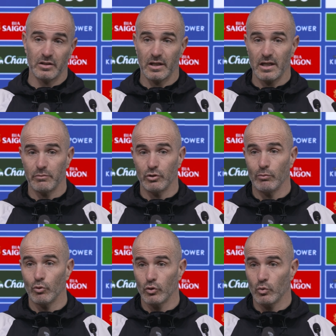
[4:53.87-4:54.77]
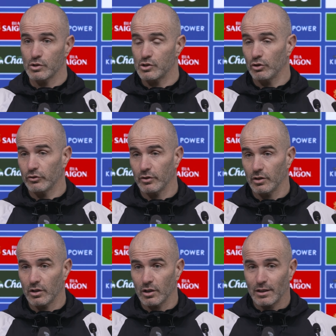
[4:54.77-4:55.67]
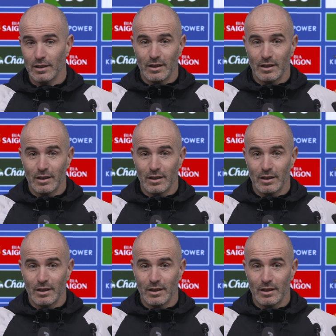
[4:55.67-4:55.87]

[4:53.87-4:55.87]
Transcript: the game, the mood was not uh,